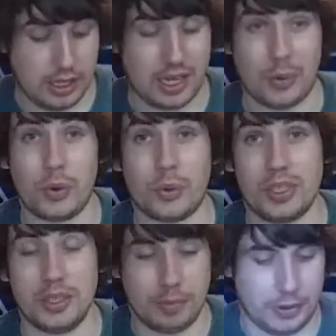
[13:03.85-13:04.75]
I will
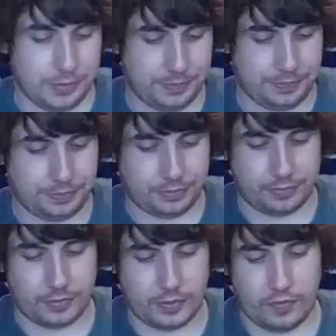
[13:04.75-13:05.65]
read them
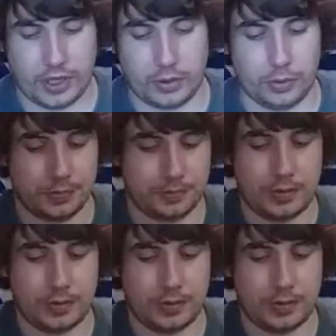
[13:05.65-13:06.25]
though. Very cool.